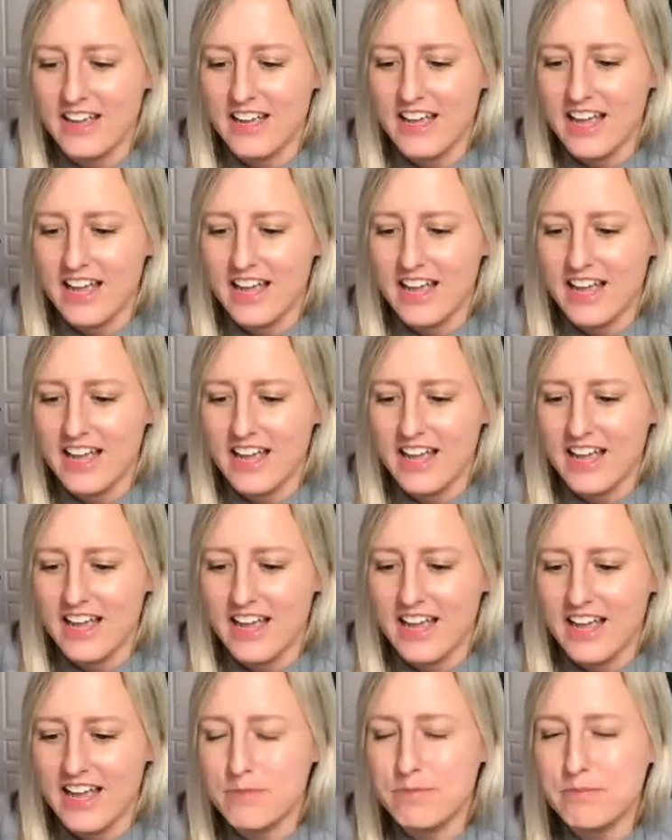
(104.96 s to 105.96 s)
And
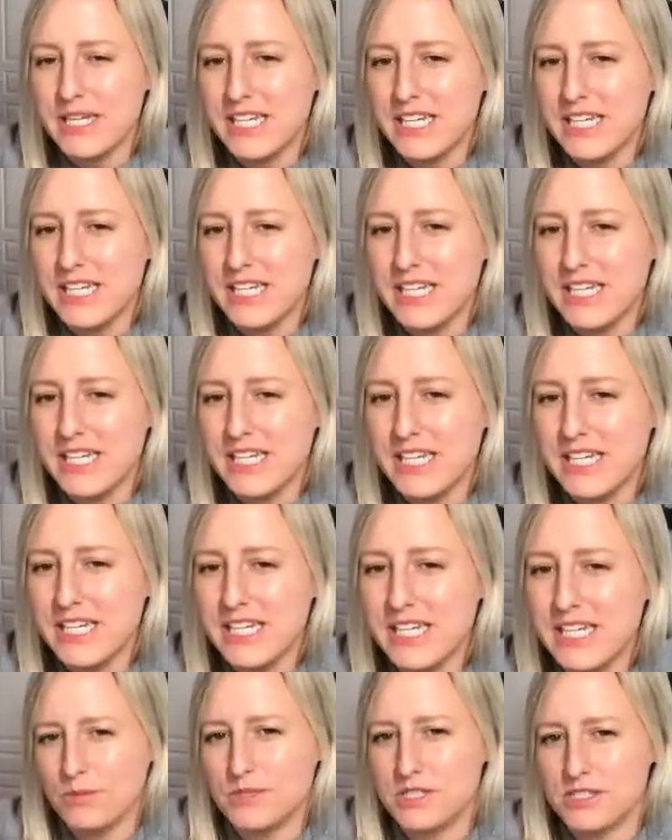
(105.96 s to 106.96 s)
the meat of what I
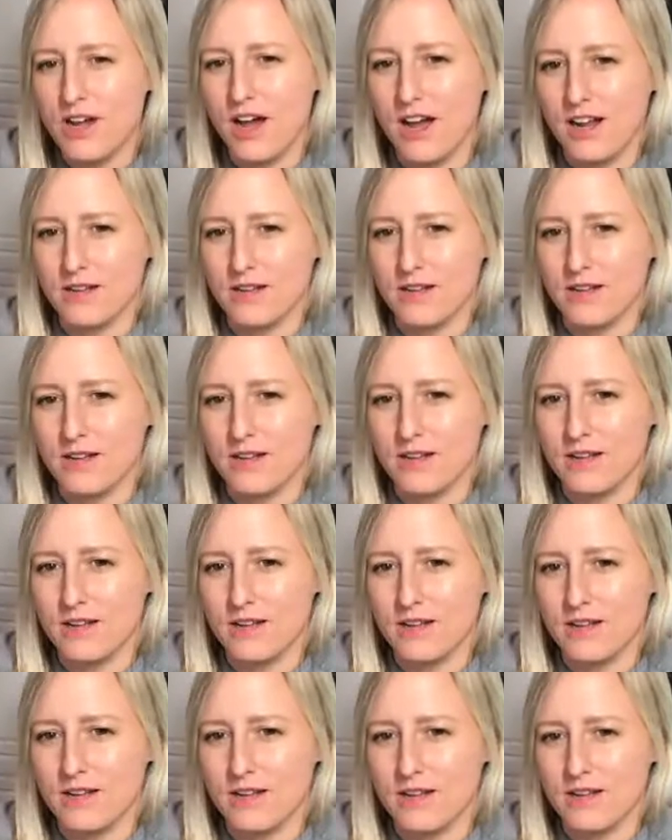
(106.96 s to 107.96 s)
hope to talk about
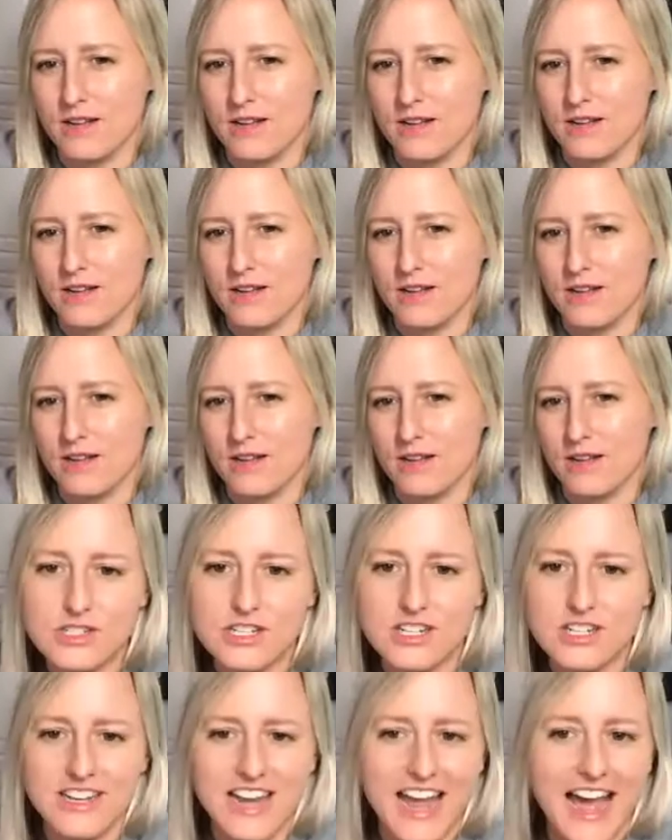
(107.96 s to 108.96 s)
is to go into
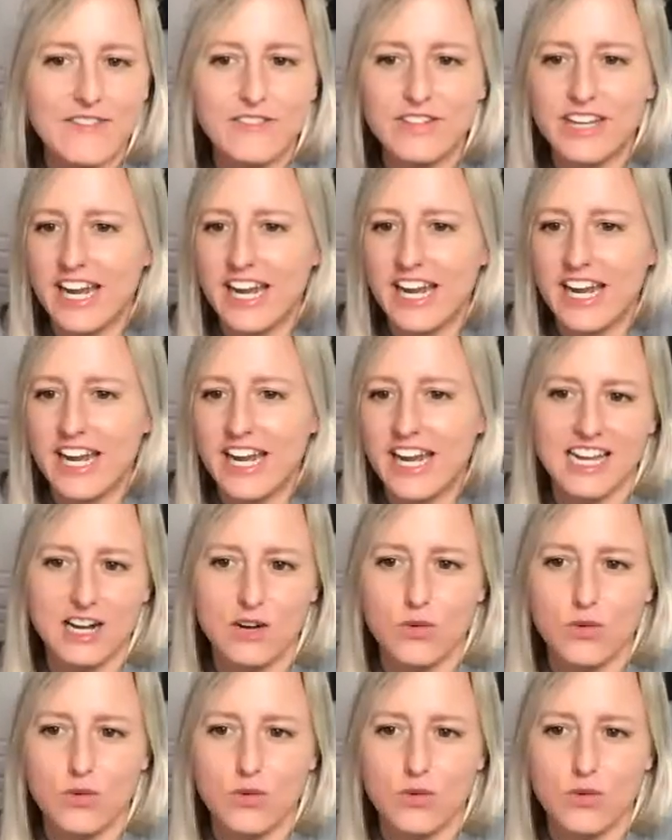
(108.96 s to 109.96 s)
navigating the tech
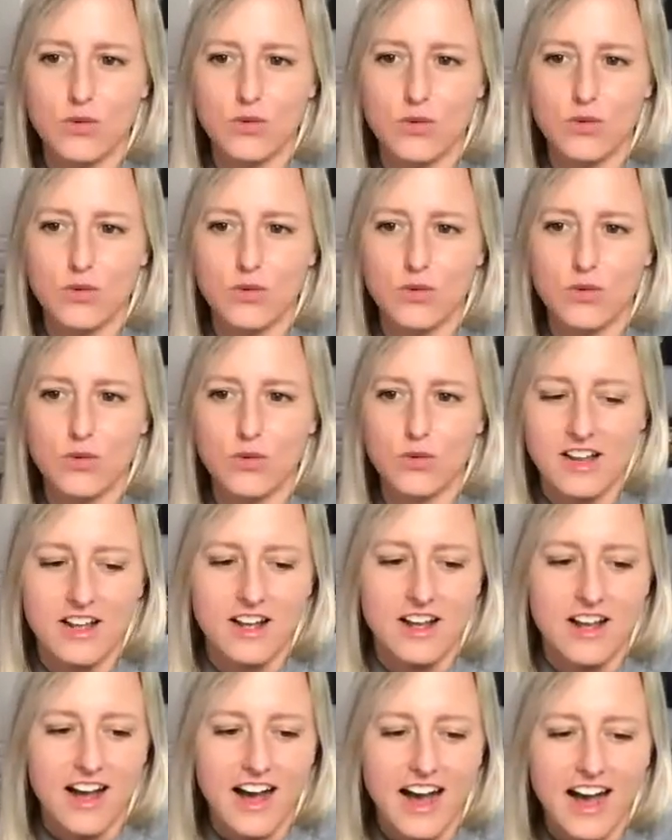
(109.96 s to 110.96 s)
water cooler.
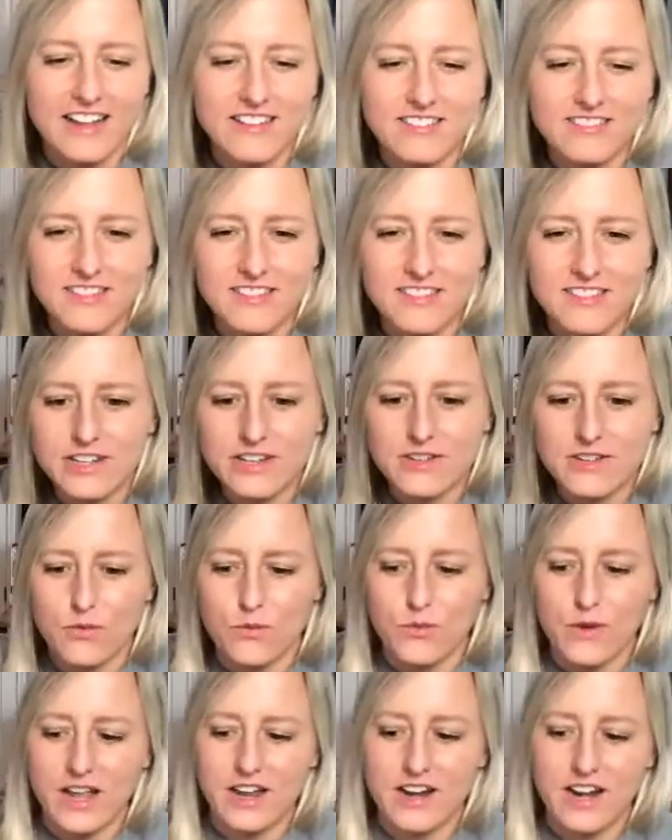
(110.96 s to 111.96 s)
I love it
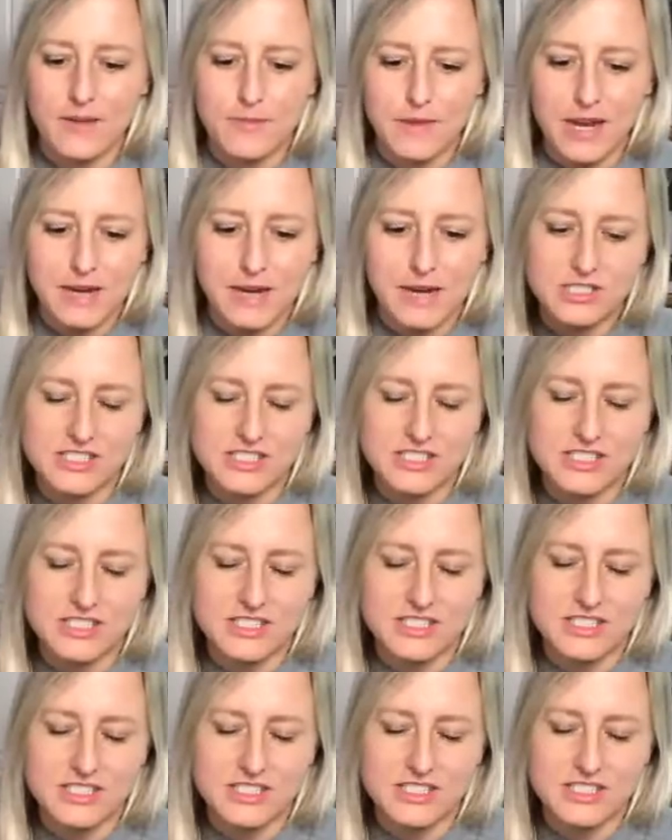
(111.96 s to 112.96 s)
when I'm able to
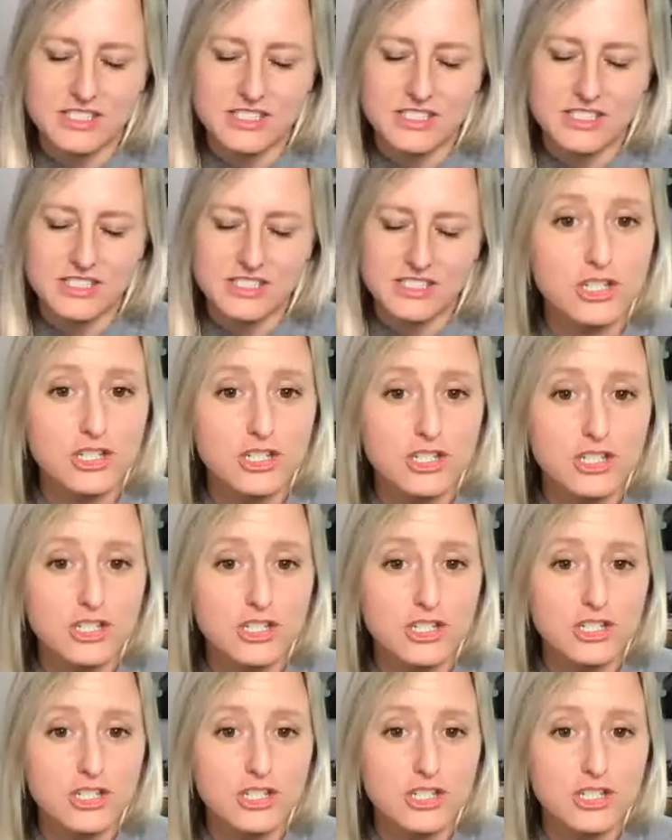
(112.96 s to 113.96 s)
take information I
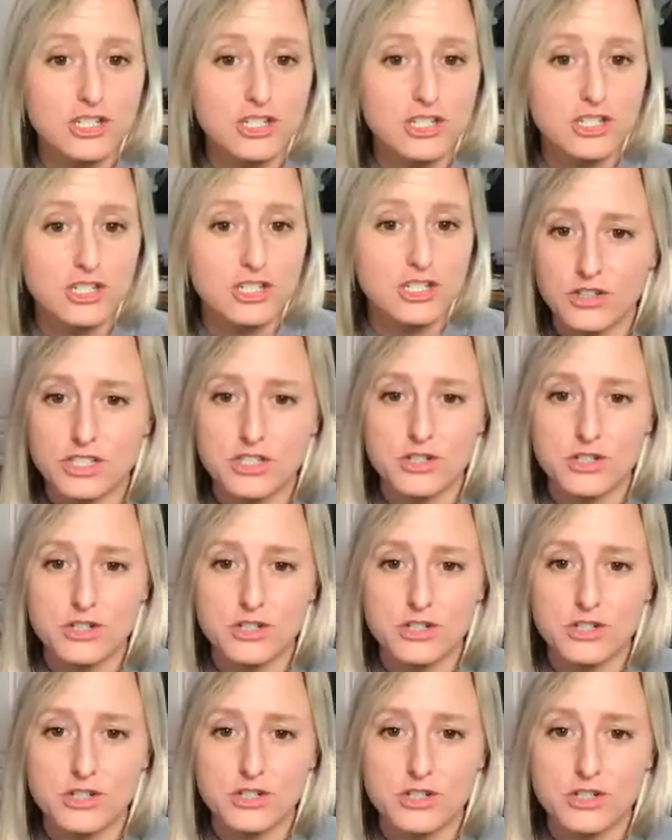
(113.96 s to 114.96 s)
learn at a conference or an
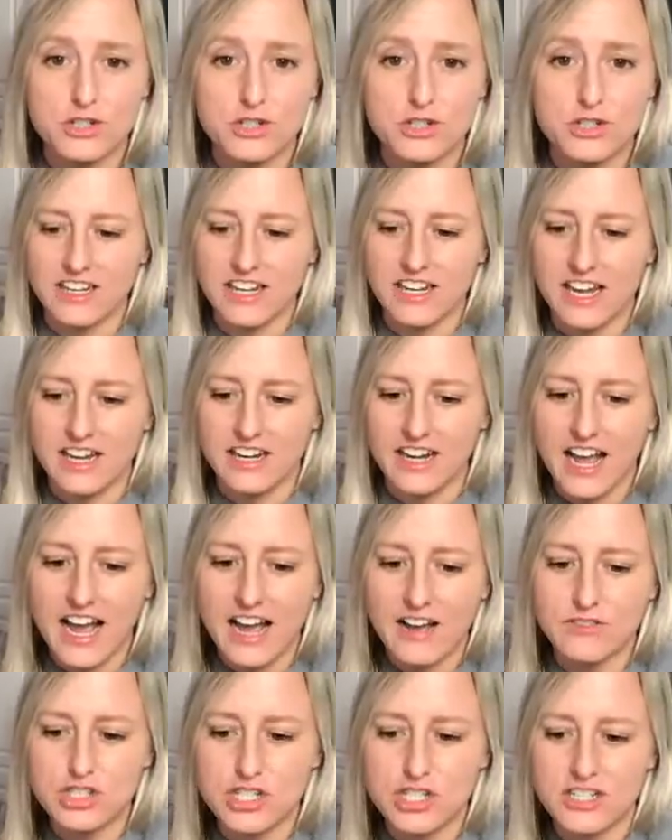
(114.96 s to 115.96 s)
event and
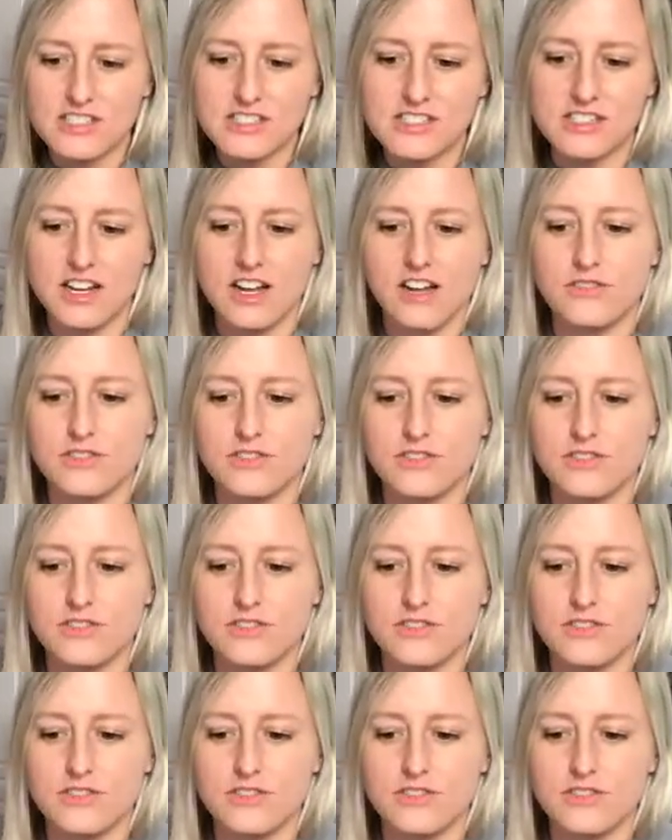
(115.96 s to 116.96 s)
have just enough to go
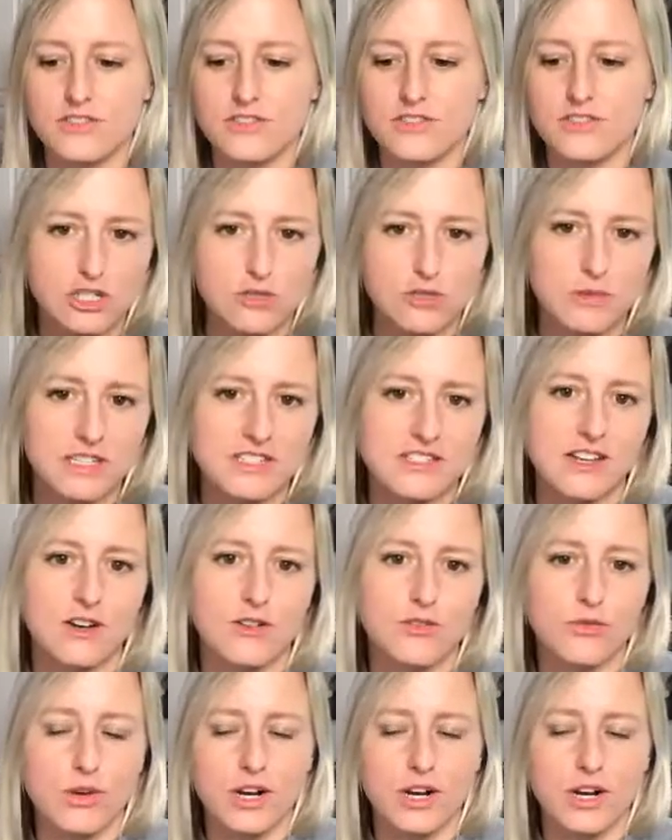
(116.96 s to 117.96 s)
out and teach myself
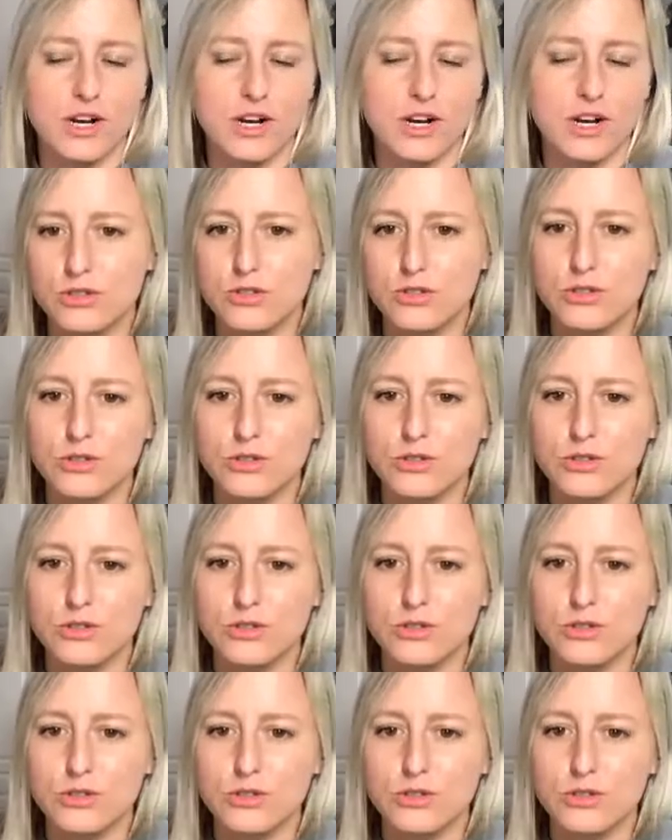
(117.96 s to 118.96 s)
when I go to Google and
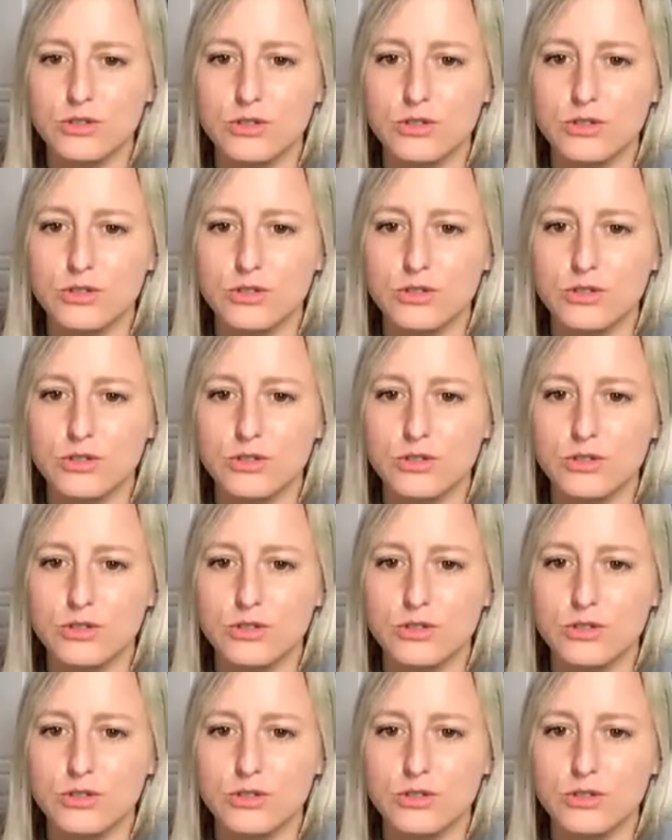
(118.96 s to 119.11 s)
do